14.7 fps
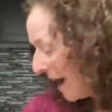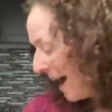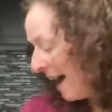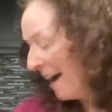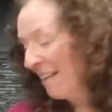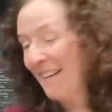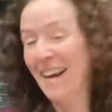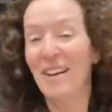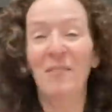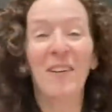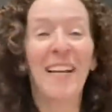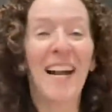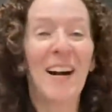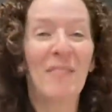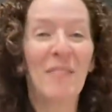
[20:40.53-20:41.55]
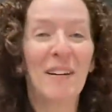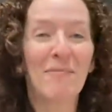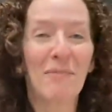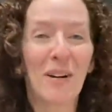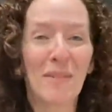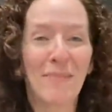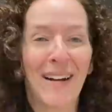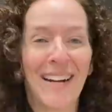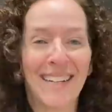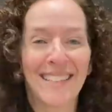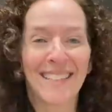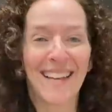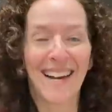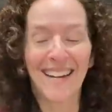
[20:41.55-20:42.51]
All right, we got one more
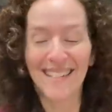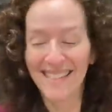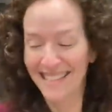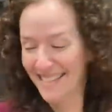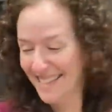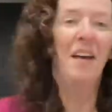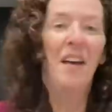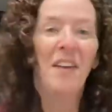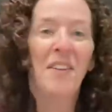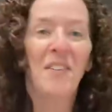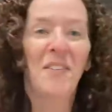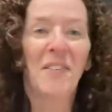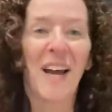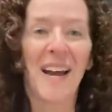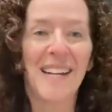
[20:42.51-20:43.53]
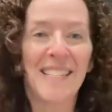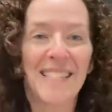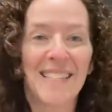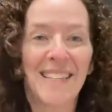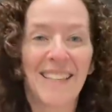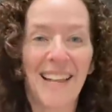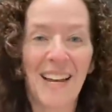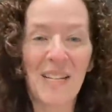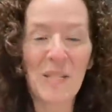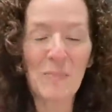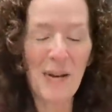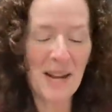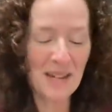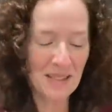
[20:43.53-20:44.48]
box, guys. You guys, the last
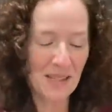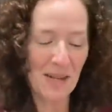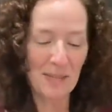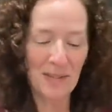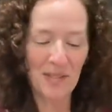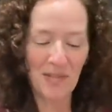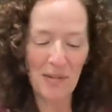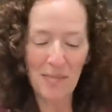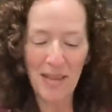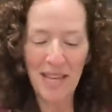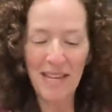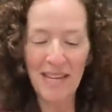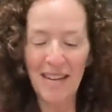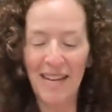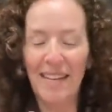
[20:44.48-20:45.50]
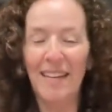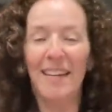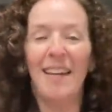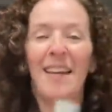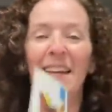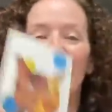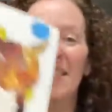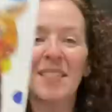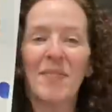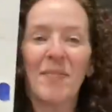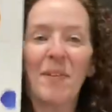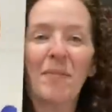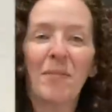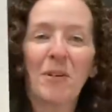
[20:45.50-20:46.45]
box comes from Inga, and Inga's
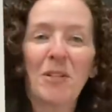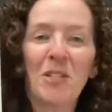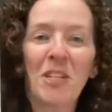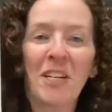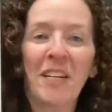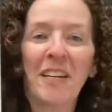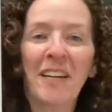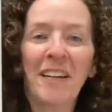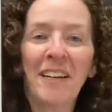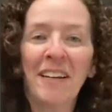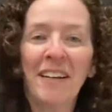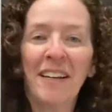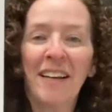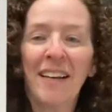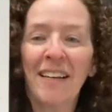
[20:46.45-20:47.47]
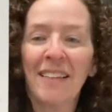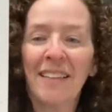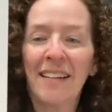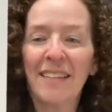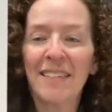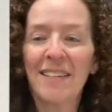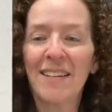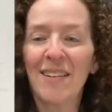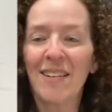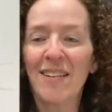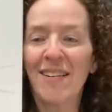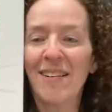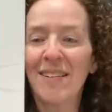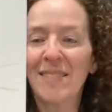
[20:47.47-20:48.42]
from Virginia. And that's an
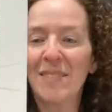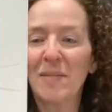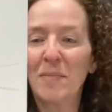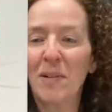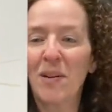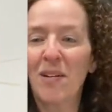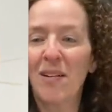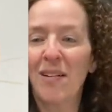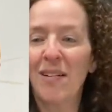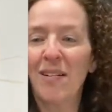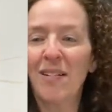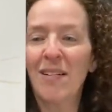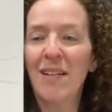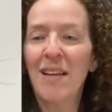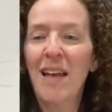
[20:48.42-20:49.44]
awesome card.